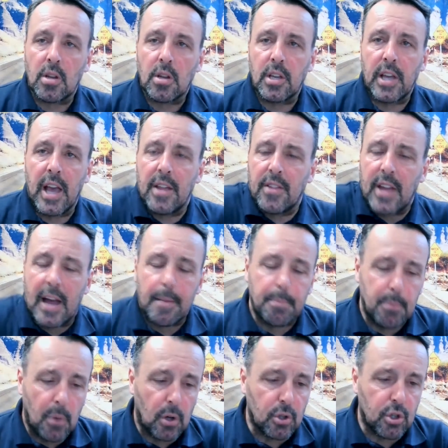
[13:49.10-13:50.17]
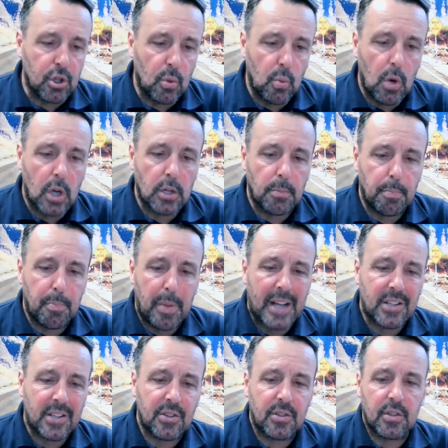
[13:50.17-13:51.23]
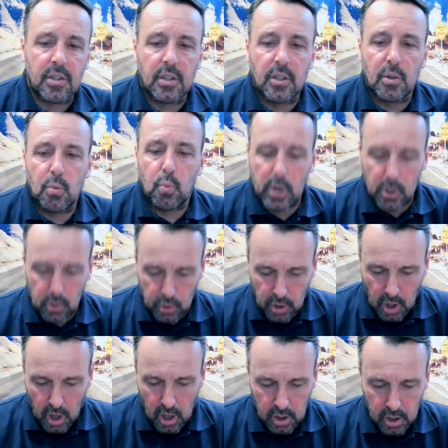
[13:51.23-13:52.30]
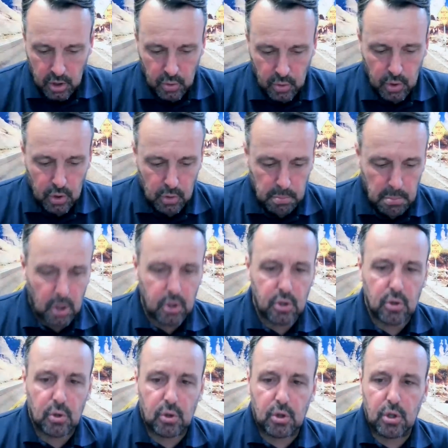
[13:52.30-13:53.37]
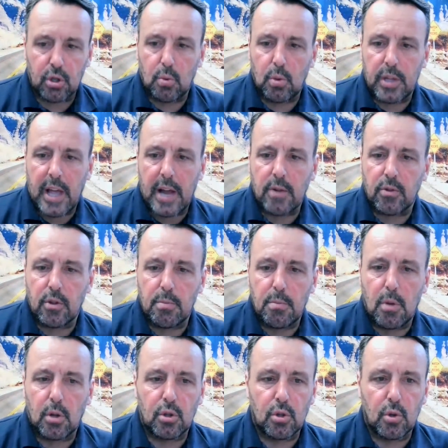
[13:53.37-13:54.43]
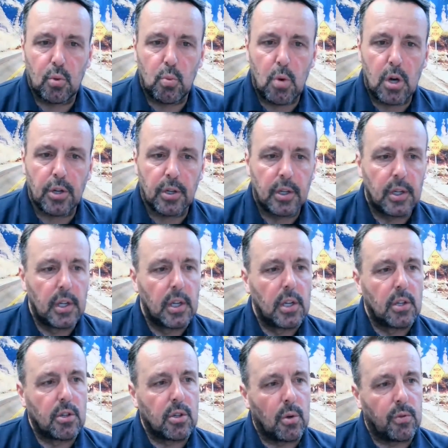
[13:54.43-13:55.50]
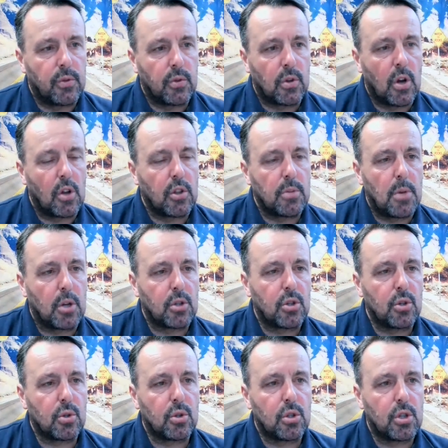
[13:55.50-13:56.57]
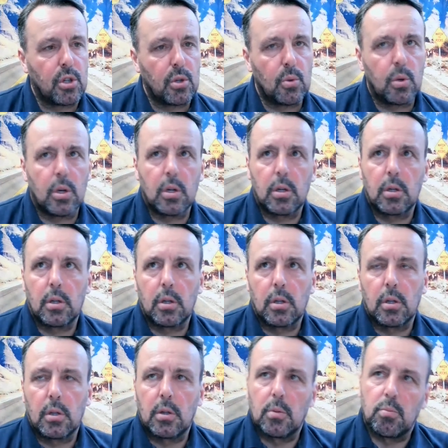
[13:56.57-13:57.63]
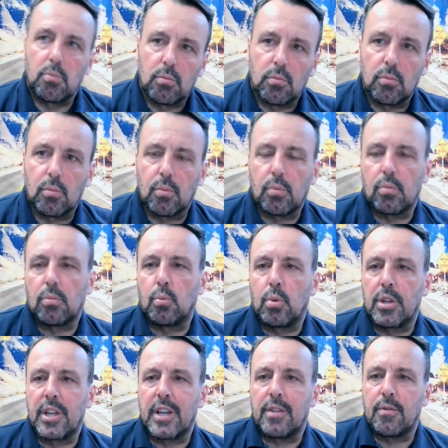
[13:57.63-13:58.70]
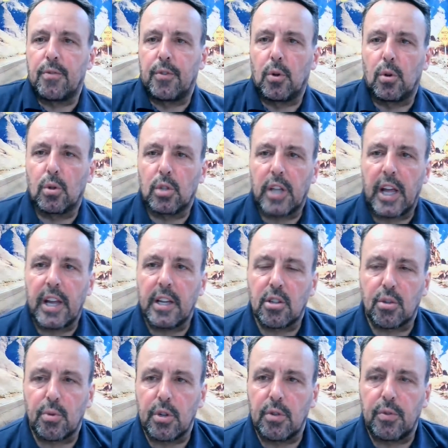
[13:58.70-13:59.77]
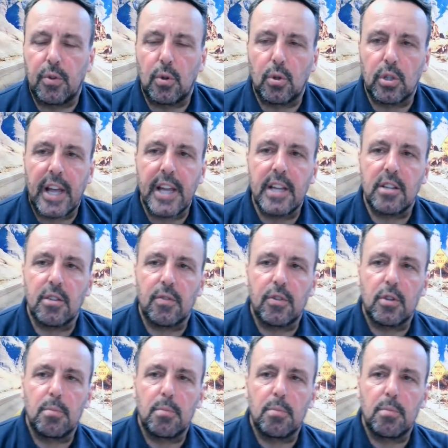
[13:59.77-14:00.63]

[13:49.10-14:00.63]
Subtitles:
get that Module 1 passed. You will not do your Module 2 without the Module 1. So if you've got the Module 2 within 4 days, 3 or 4 days of your